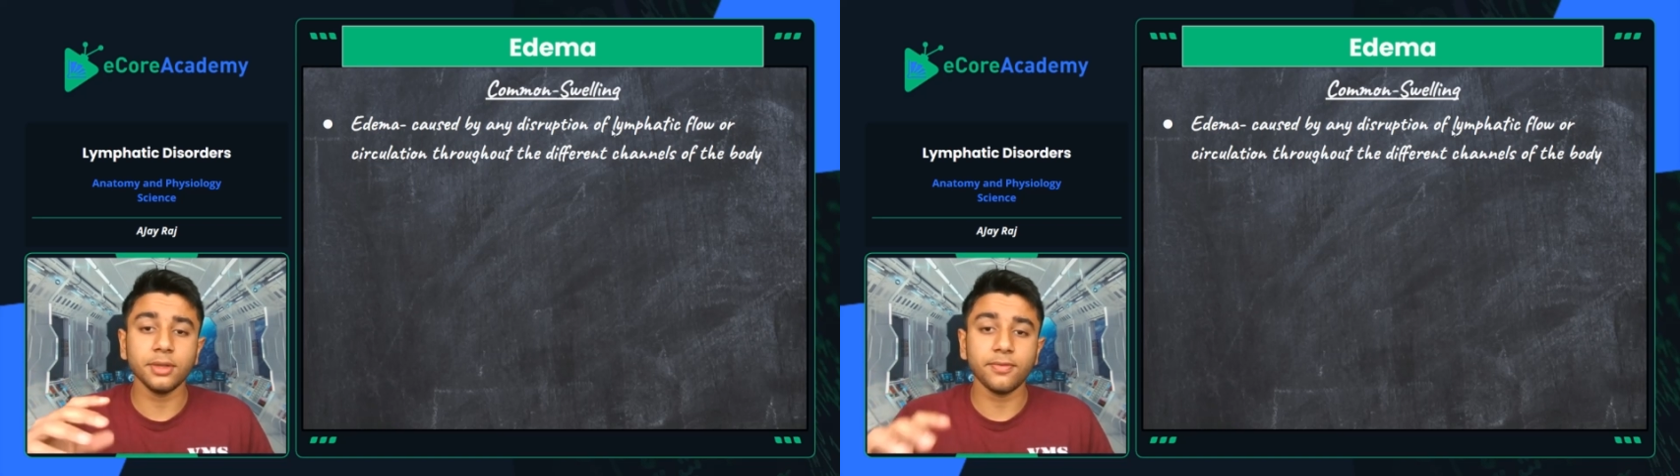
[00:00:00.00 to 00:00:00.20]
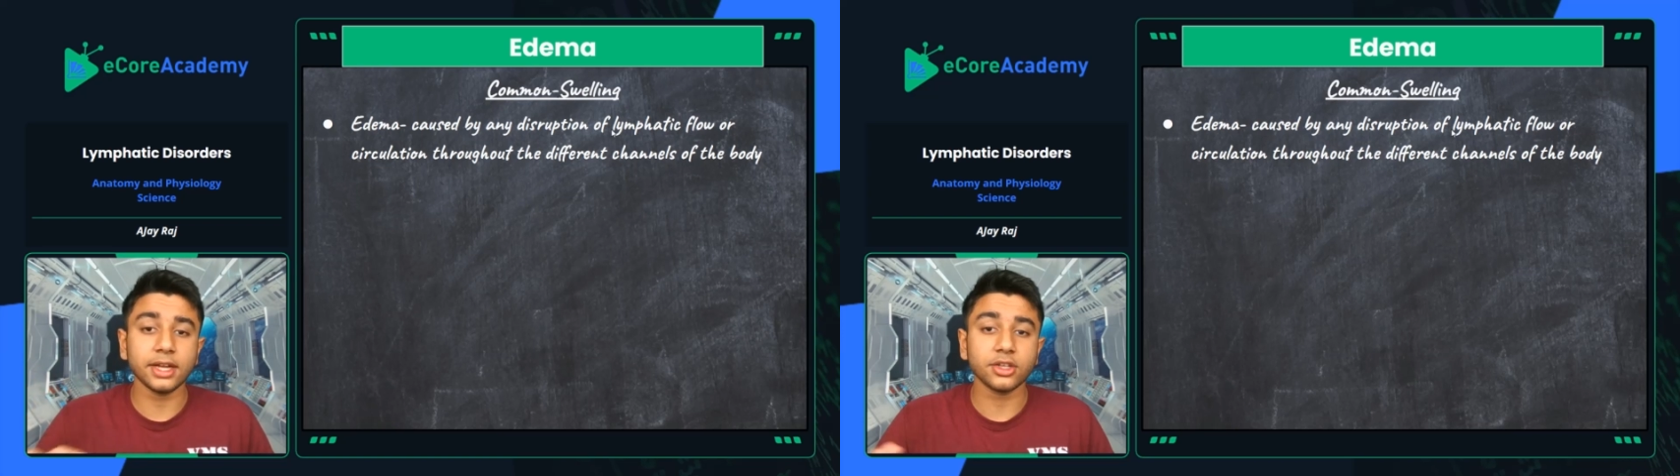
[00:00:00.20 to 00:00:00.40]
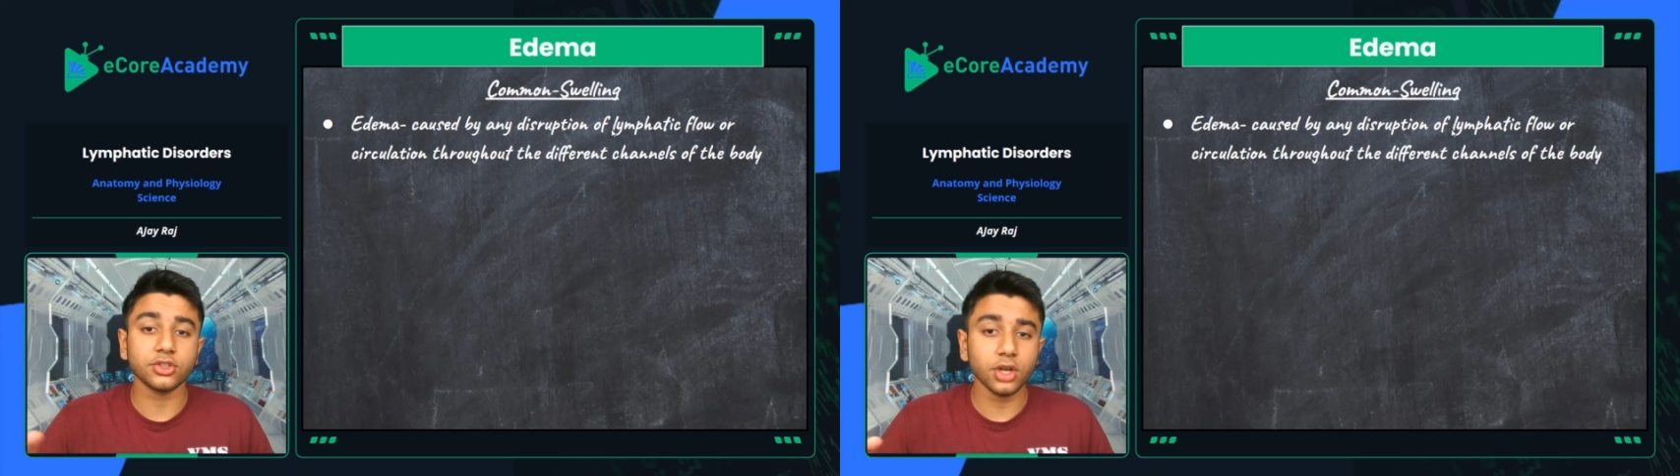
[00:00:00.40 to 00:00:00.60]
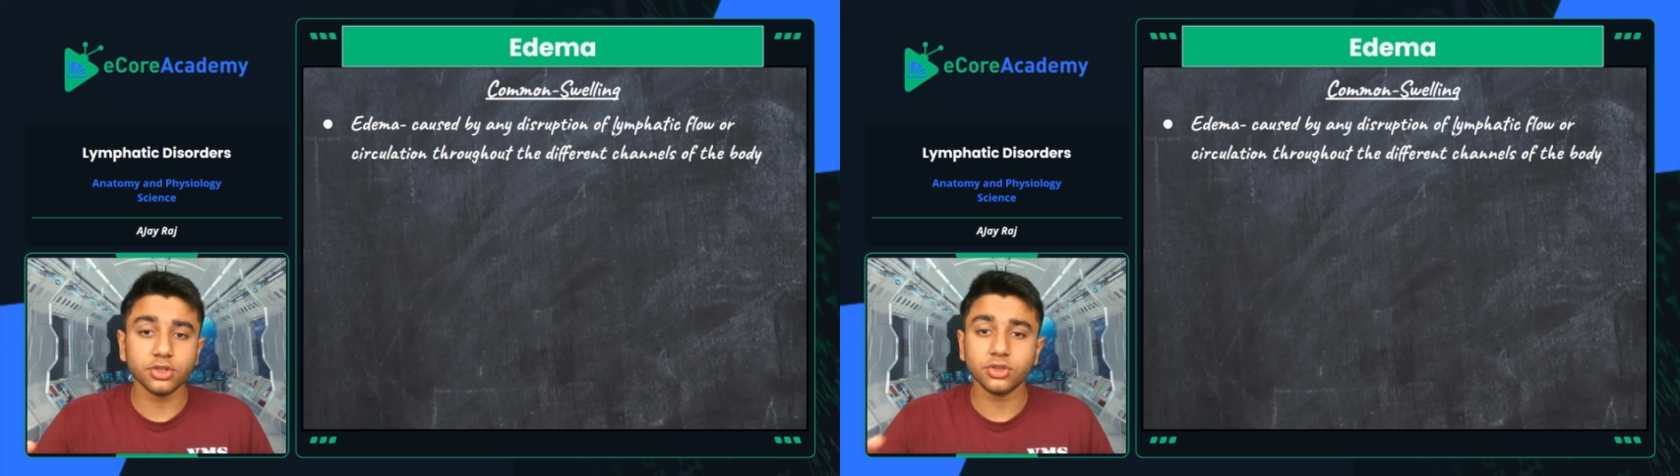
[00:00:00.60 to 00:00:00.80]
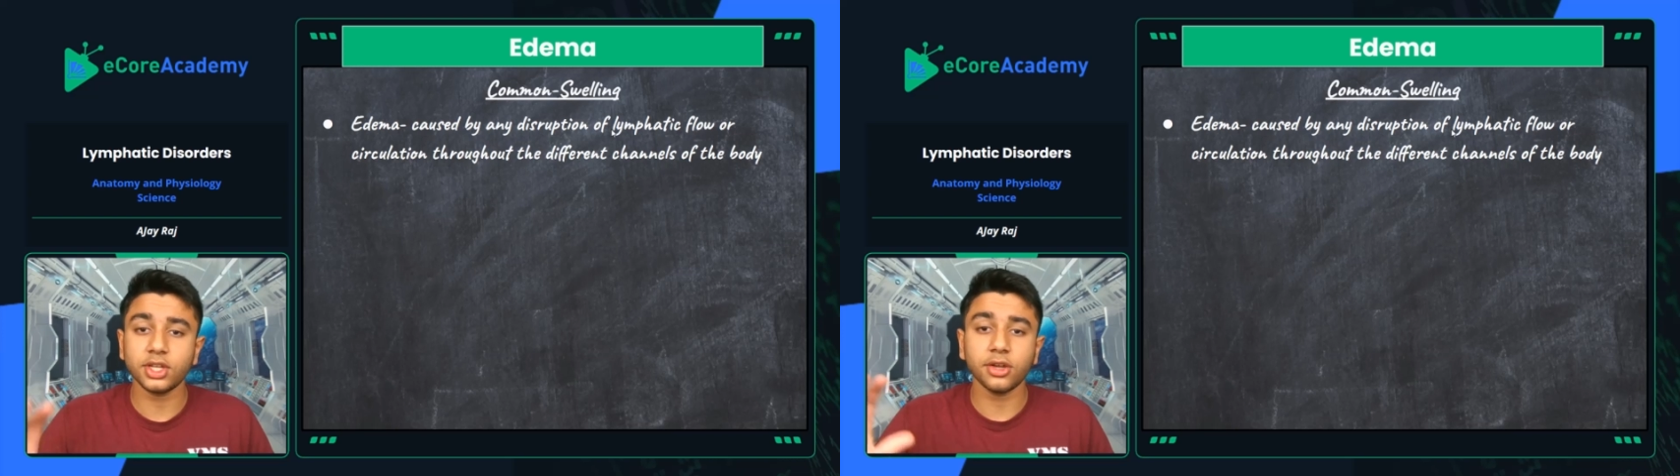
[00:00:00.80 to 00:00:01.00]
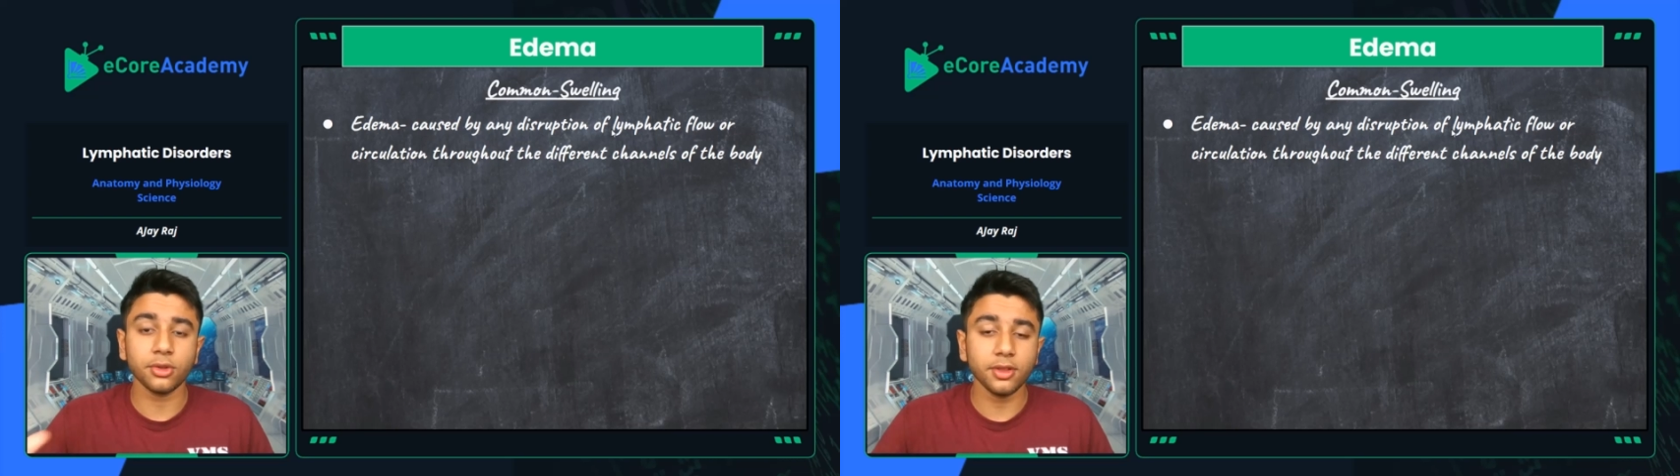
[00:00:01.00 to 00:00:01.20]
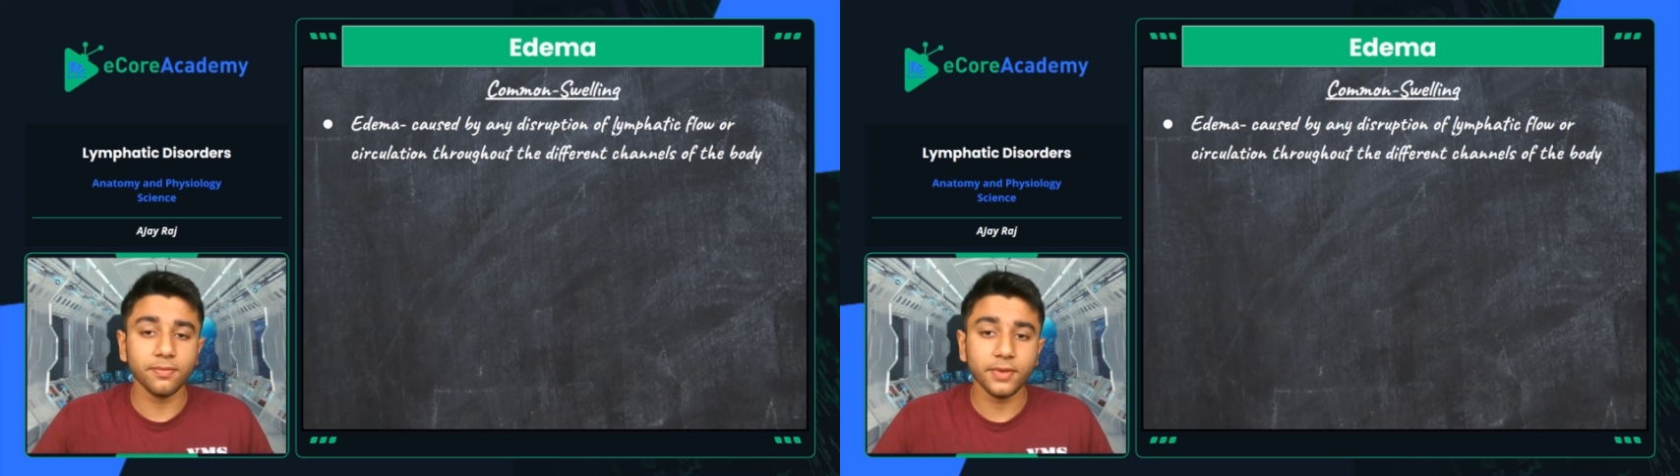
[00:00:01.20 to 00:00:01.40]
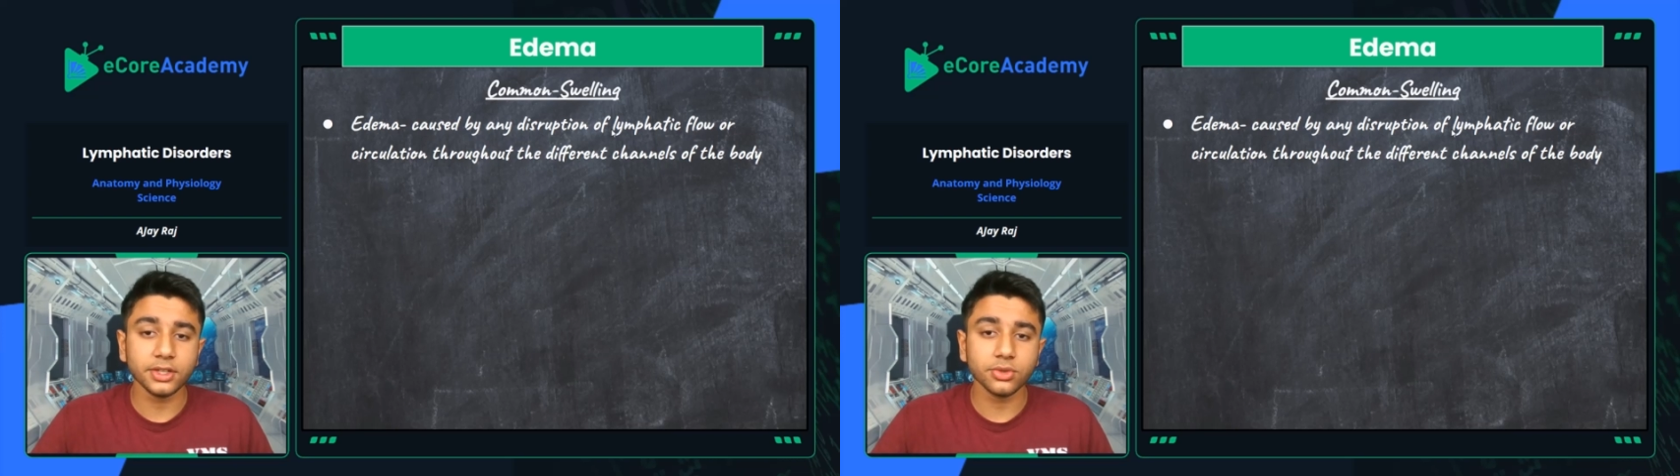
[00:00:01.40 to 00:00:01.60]
lymphatic structures like your
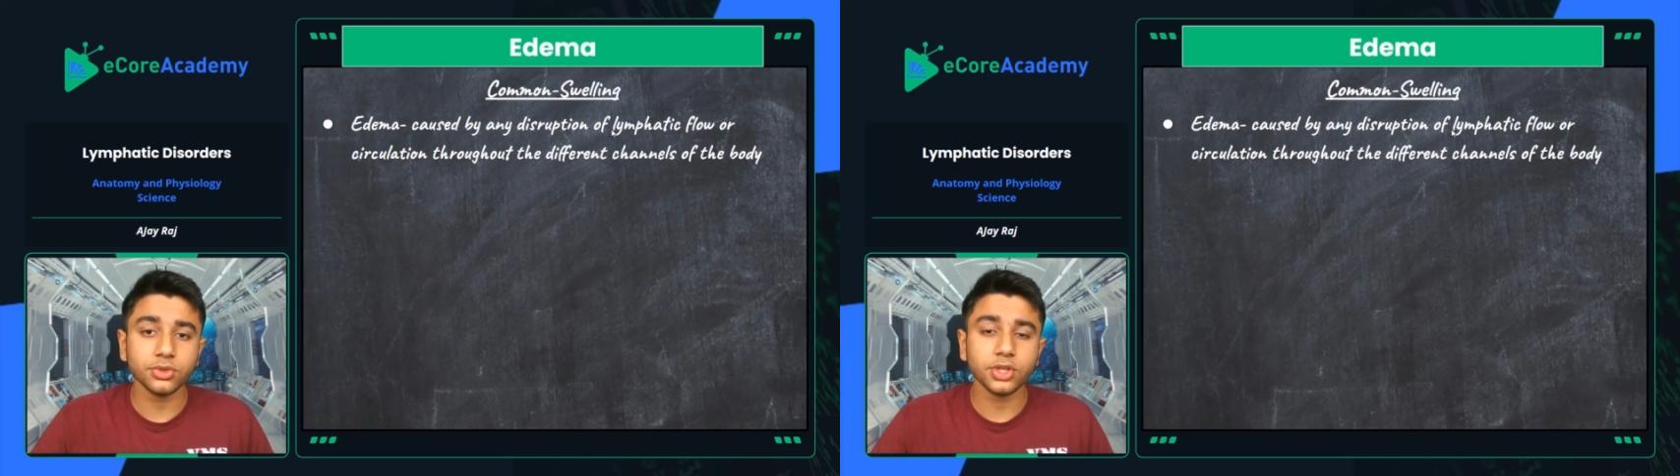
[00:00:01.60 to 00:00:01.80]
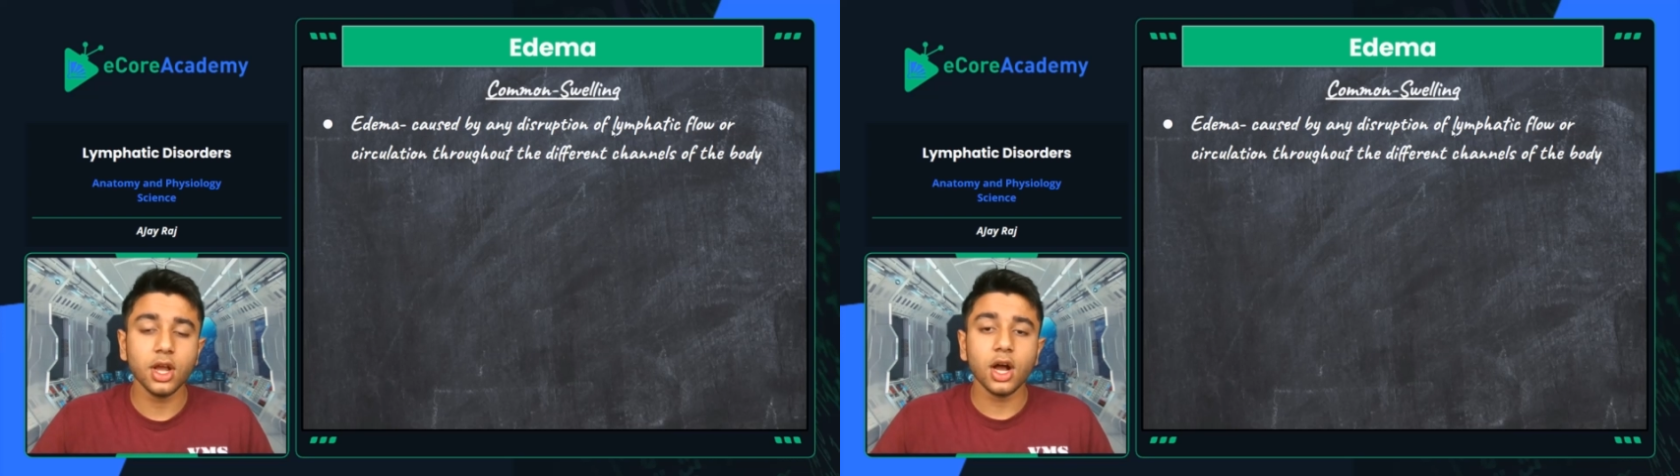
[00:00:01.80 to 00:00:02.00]
lymph vessels